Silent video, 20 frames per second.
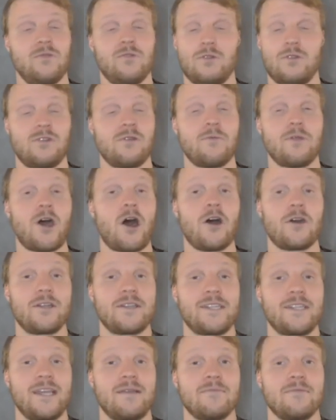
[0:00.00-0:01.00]
some of the
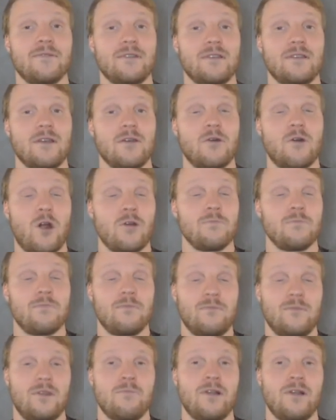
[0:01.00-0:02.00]
hottest teams, or
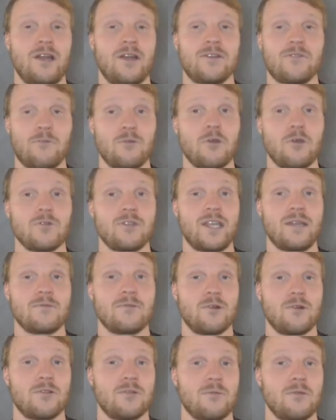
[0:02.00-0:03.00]
the players from those teams
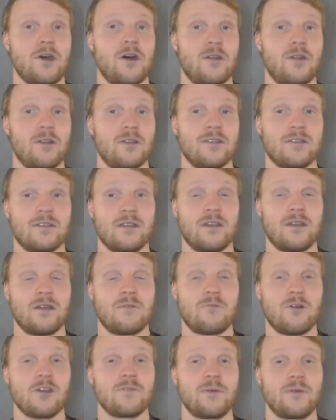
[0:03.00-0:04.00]
were some of the hottest
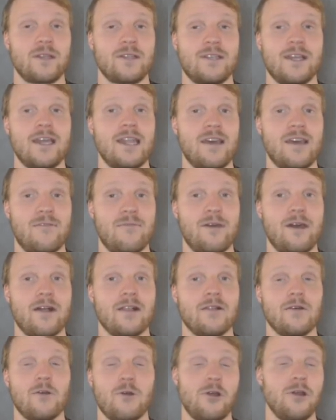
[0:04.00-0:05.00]
prospects in
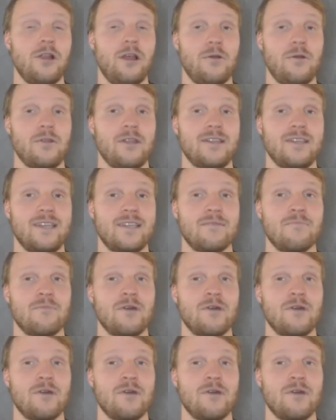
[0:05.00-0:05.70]
FPL earlier in the season.